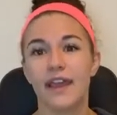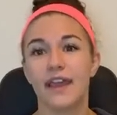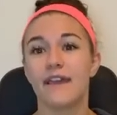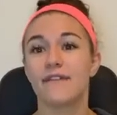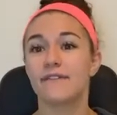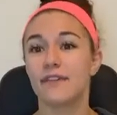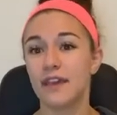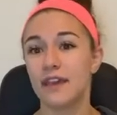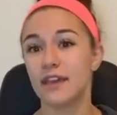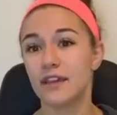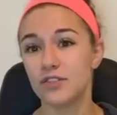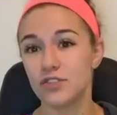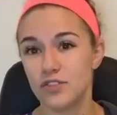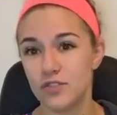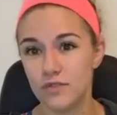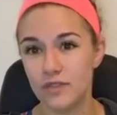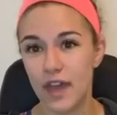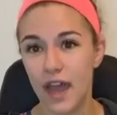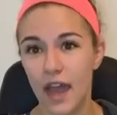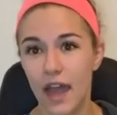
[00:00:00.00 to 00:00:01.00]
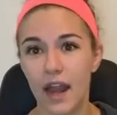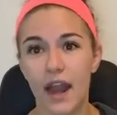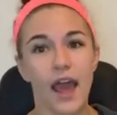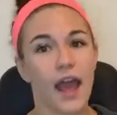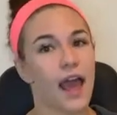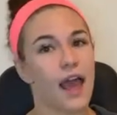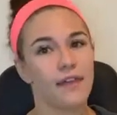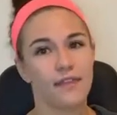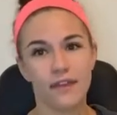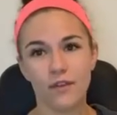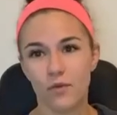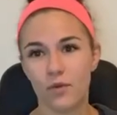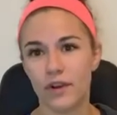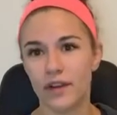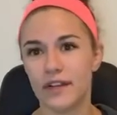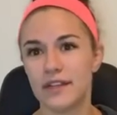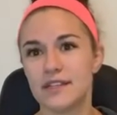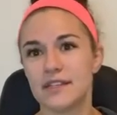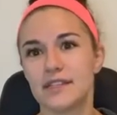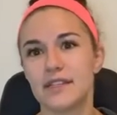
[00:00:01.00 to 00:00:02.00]
If he can do that, I think we're
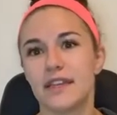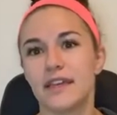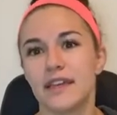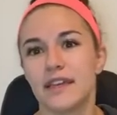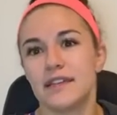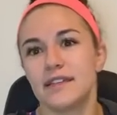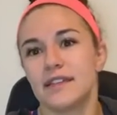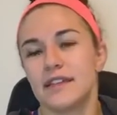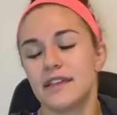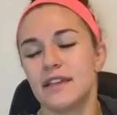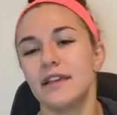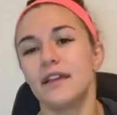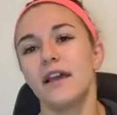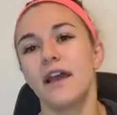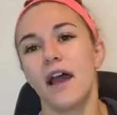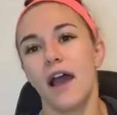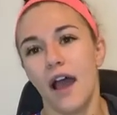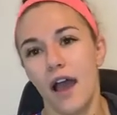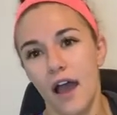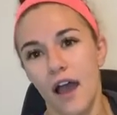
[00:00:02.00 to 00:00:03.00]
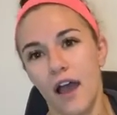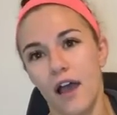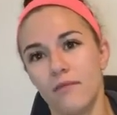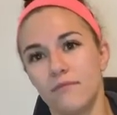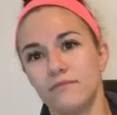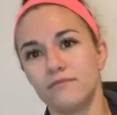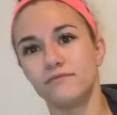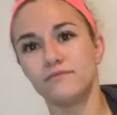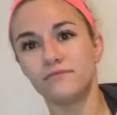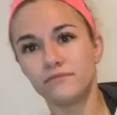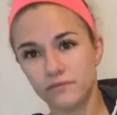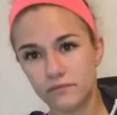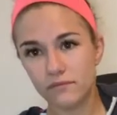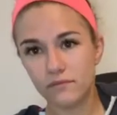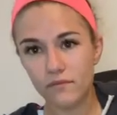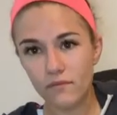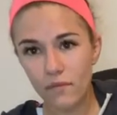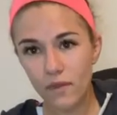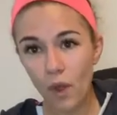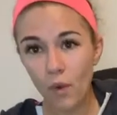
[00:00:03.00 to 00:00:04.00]
going to see Izzy um,
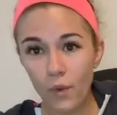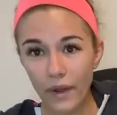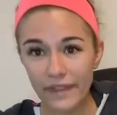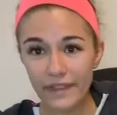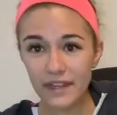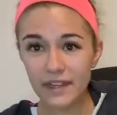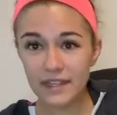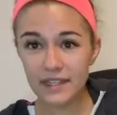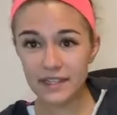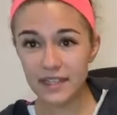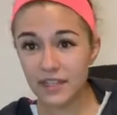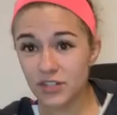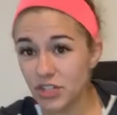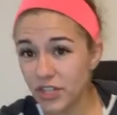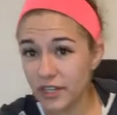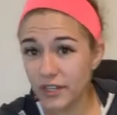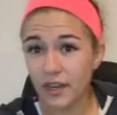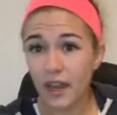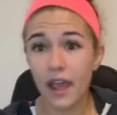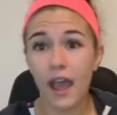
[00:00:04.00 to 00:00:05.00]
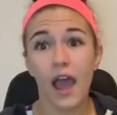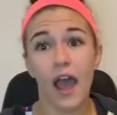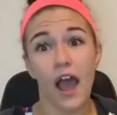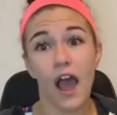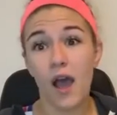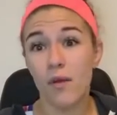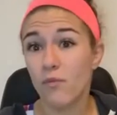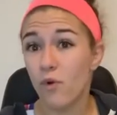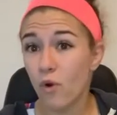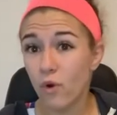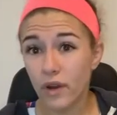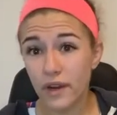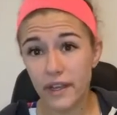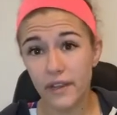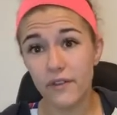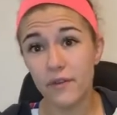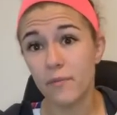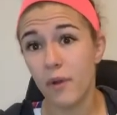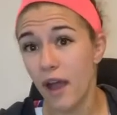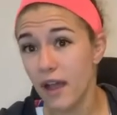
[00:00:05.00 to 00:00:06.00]
win the decision um, or
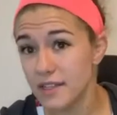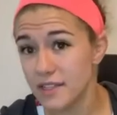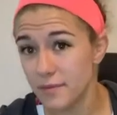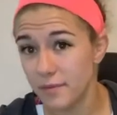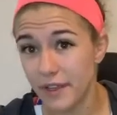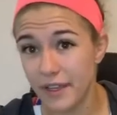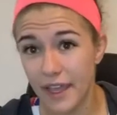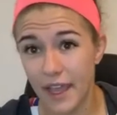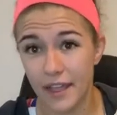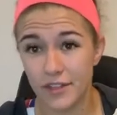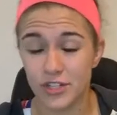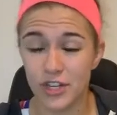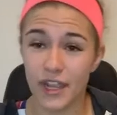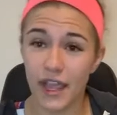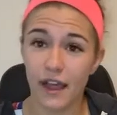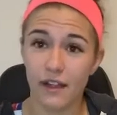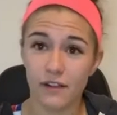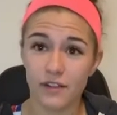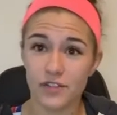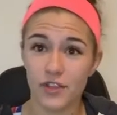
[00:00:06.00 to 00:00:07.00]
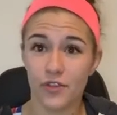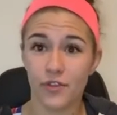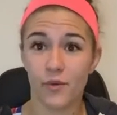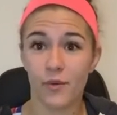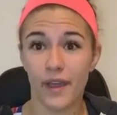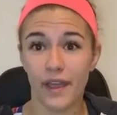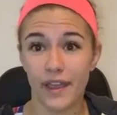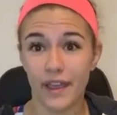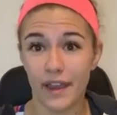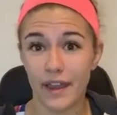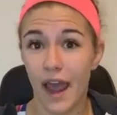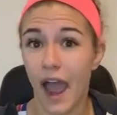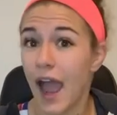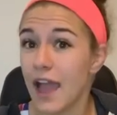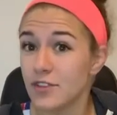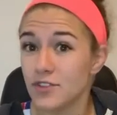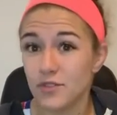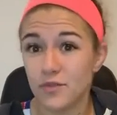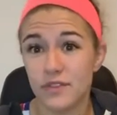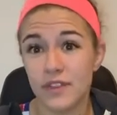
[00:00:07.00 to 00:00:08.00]
even possibly catching Alex on the way in.
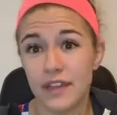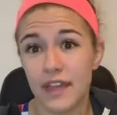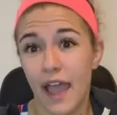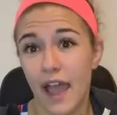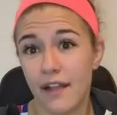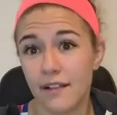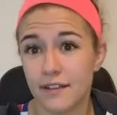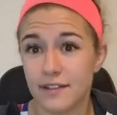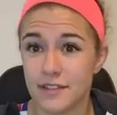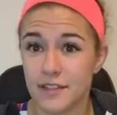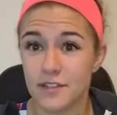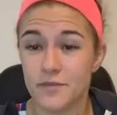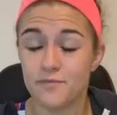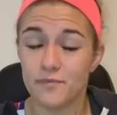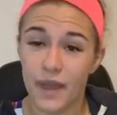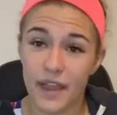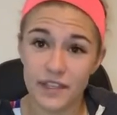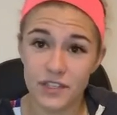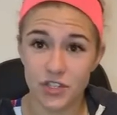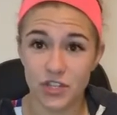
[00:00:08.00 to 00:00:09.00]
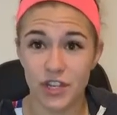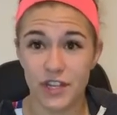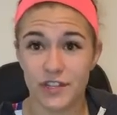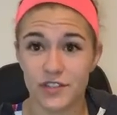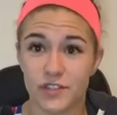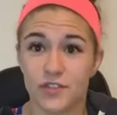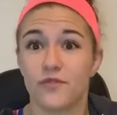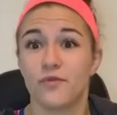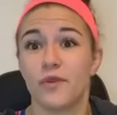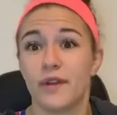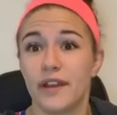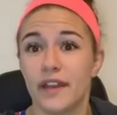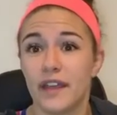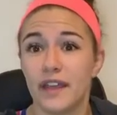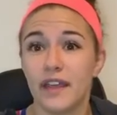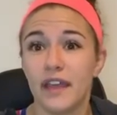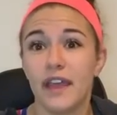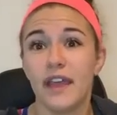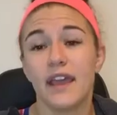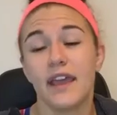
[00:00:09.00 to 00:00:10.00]
I do think Alex's best chance of
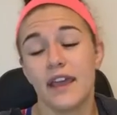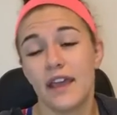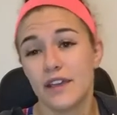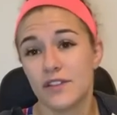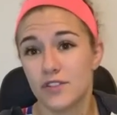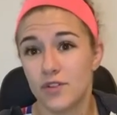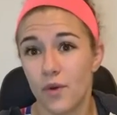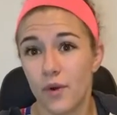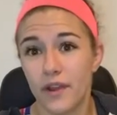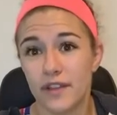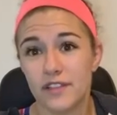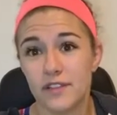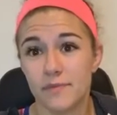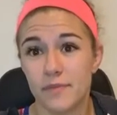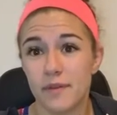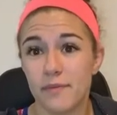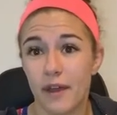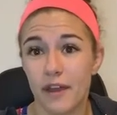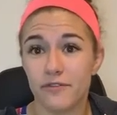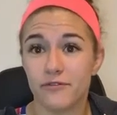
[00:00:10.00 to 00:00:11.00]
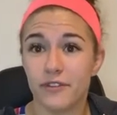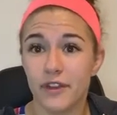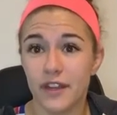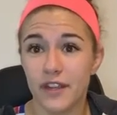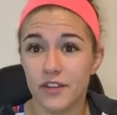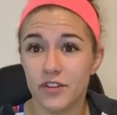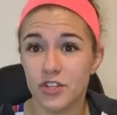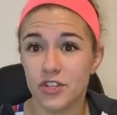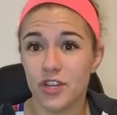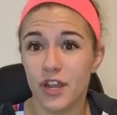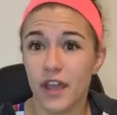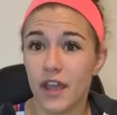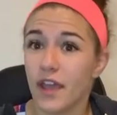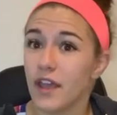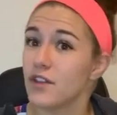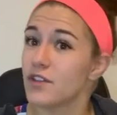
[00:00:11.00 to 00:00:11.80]
winning is going to be by finish.